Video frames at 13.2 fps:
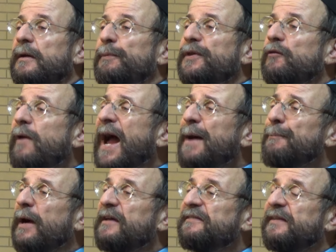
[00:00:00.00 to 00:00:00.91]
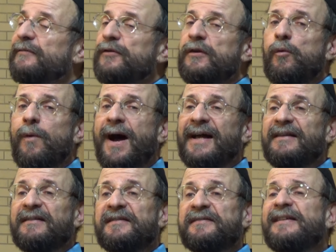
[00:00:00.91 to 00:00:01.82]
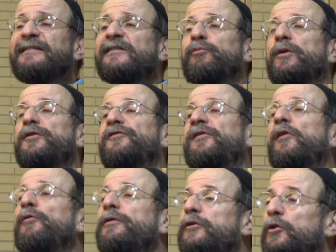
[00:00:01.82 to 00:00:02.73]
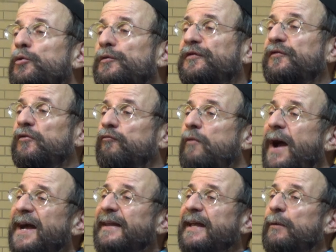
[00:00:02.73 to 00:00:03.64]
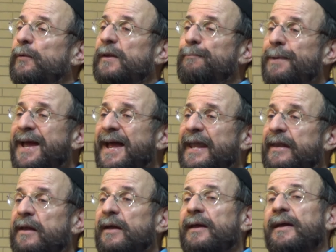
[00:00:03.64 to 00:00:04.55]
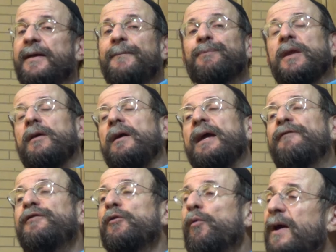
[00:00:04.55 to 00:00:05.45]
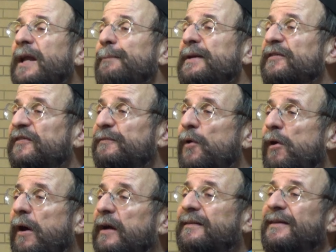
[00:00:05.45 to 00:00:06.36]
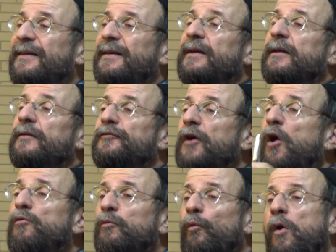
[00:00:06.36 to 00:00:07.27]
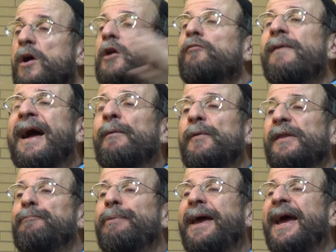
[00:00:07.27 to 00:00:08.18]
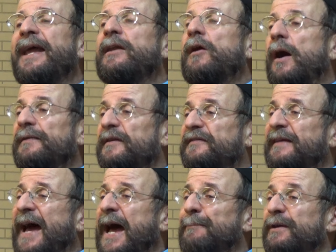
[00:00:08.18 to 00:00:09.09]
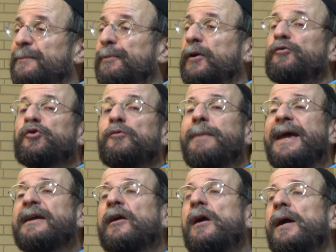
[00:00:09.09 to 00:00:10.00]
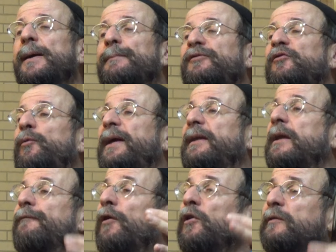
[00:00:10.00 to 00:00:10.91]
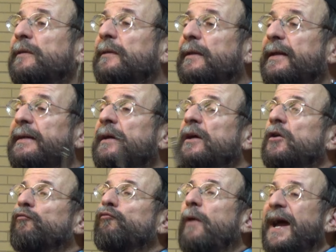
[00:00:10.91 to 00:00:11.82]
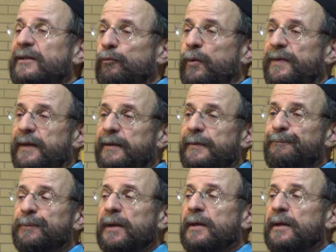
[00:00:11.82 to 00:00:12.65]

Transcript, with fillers: But the rabbi said, you know what? Since we're so used to writing with a pen, if you want to be smart, don't walk around with a pen on the Sabbath because you may come to inadvertently write with it.